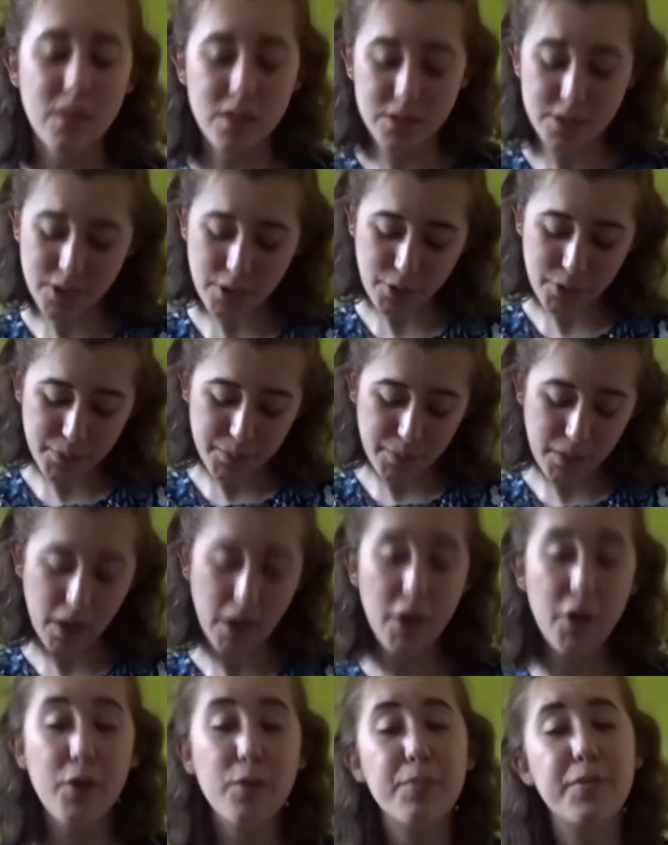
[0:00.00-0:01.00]
So
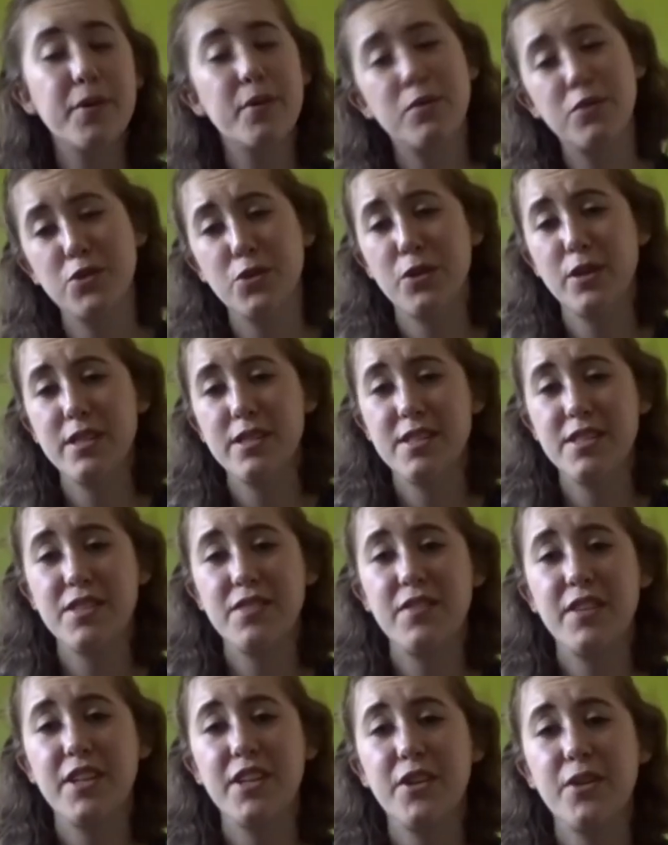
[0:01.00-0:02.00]
I hope you enjoyed
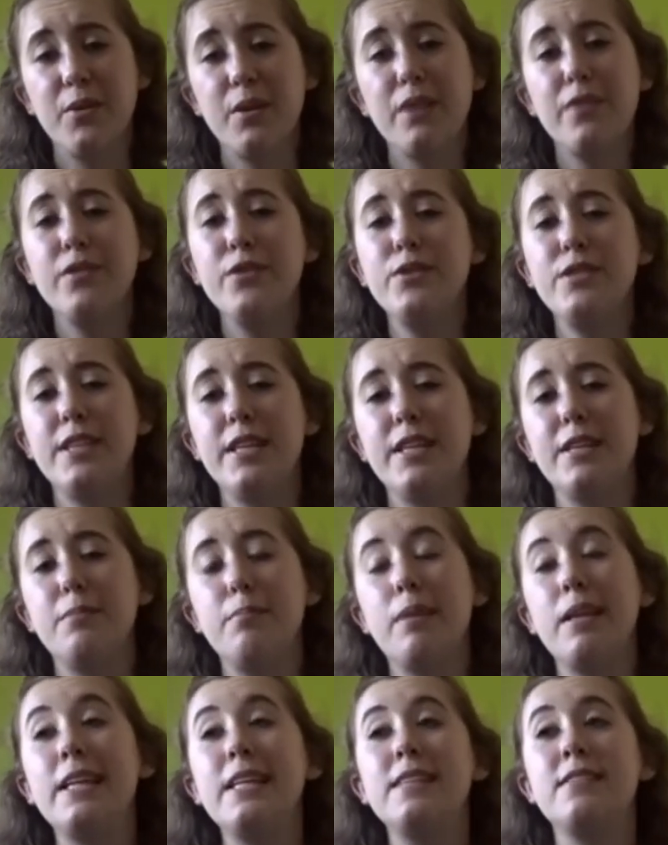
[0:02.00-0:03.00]
this video. If you did,
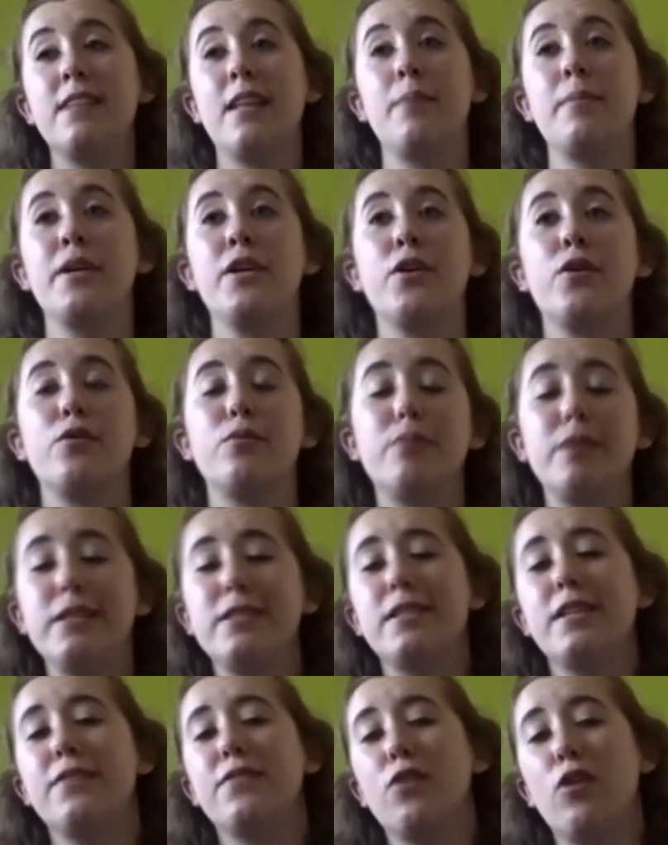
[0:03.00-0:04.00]
please let me know.
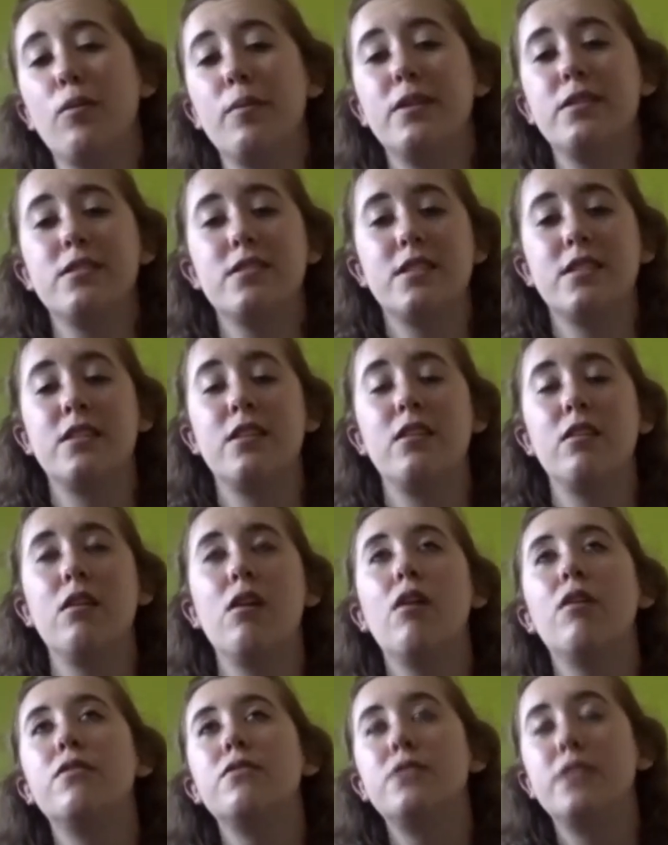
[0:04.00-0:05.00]
Please leave comments. I'd
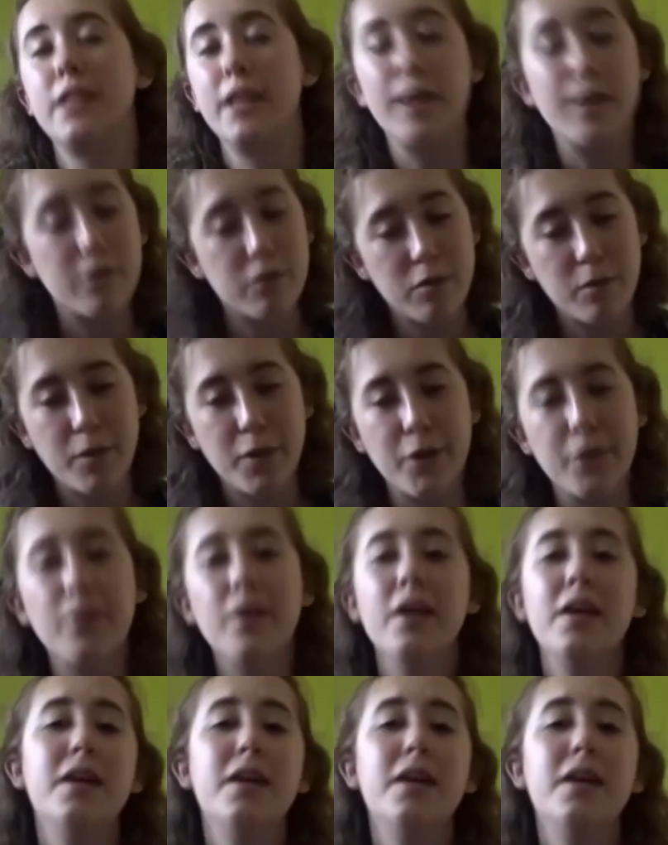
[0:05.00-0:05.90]
love to hear from you.